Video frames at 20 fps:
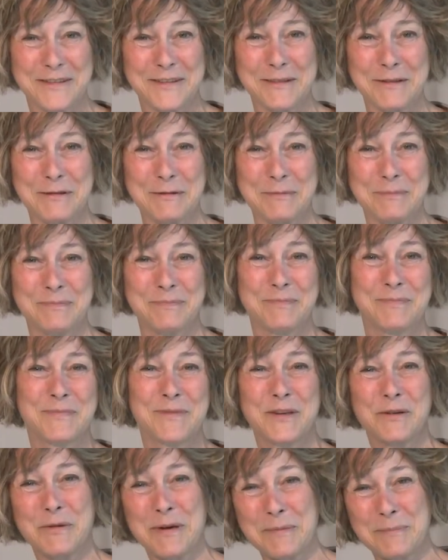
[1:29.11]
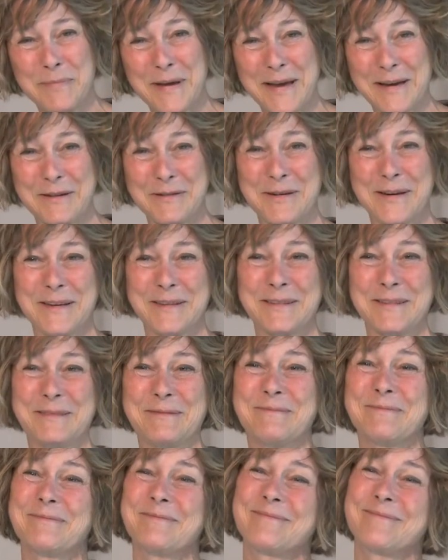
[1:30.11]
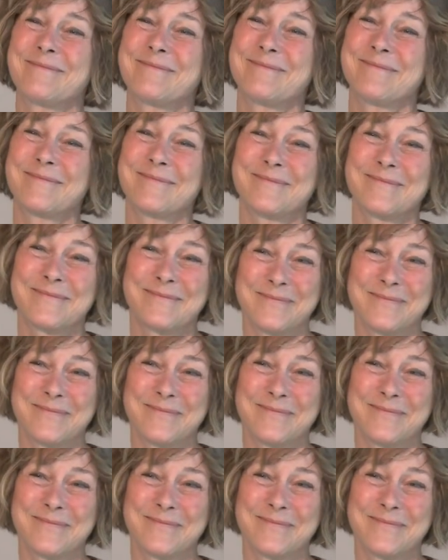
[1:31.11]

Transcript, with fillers: So, quick background. Mm-hmm.